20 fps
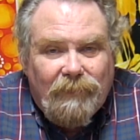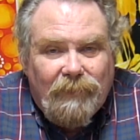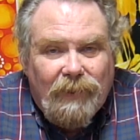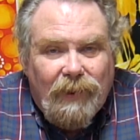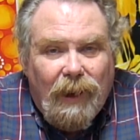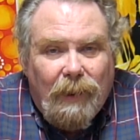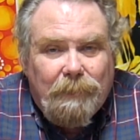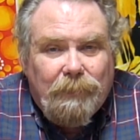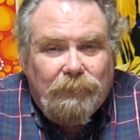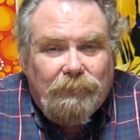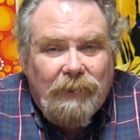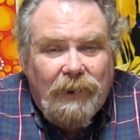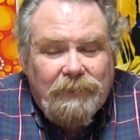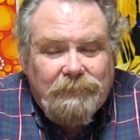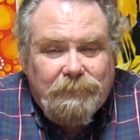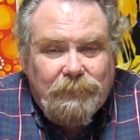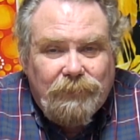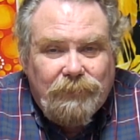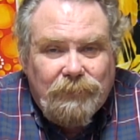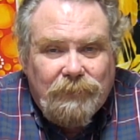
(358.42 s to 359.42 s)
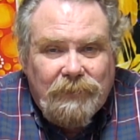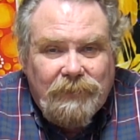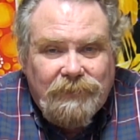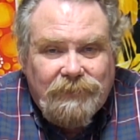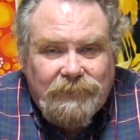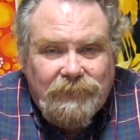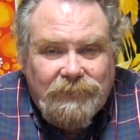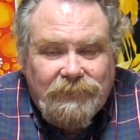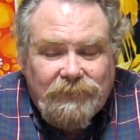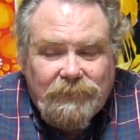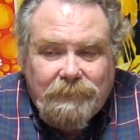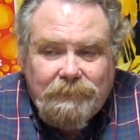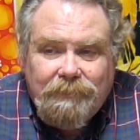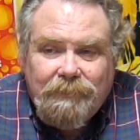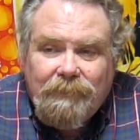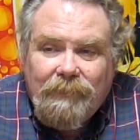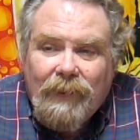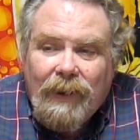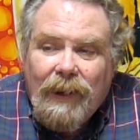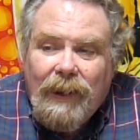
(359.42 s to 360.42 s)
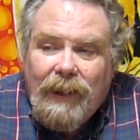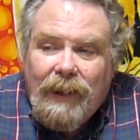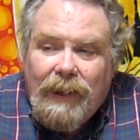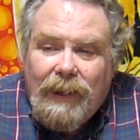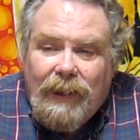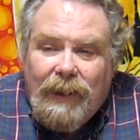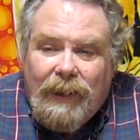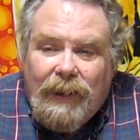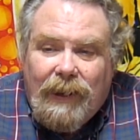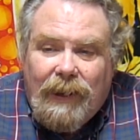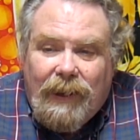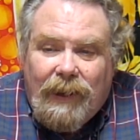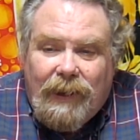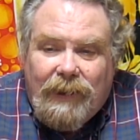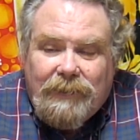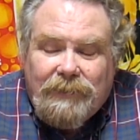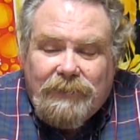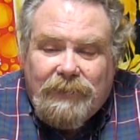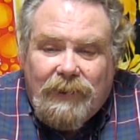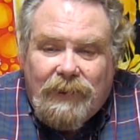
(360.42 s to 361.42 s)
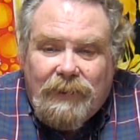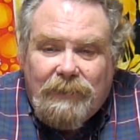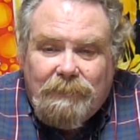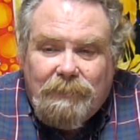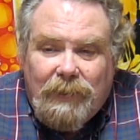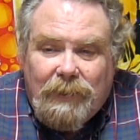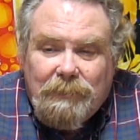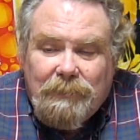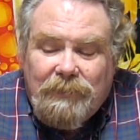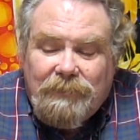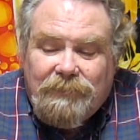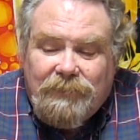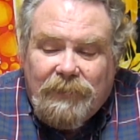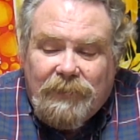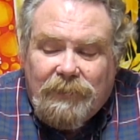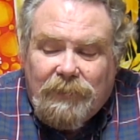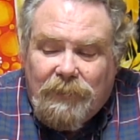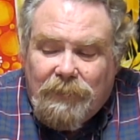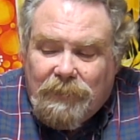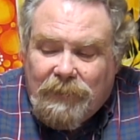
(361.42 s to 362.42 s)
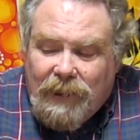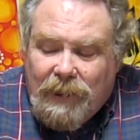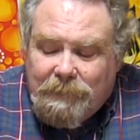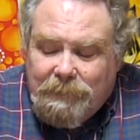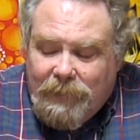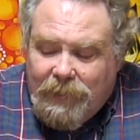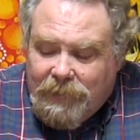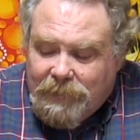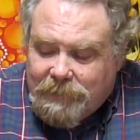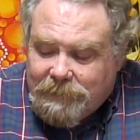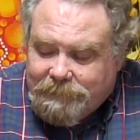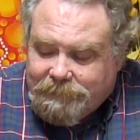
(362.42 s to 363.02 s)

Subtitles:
upper respiratory system and make me feel a whole lot better.